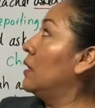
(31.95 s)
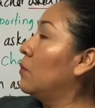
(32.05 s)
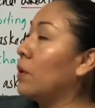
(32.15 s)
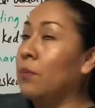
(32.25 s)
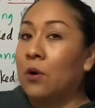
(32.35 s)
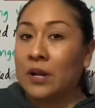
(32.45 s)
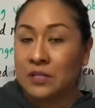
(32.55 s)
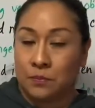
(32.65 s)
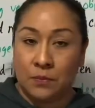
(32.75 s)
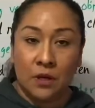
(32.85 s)

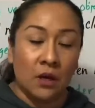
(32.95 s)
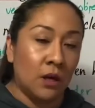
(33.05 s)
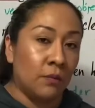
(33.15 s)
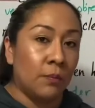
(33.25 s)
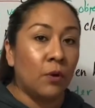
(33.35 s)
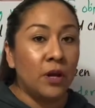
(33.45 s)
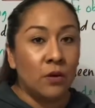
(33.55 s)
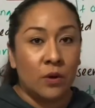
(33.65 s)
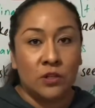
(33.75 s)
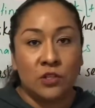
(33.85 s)
reporting
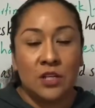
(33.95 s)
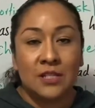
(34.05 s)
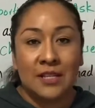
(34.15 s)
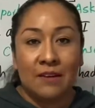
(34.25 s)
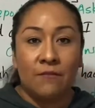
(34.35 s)
questions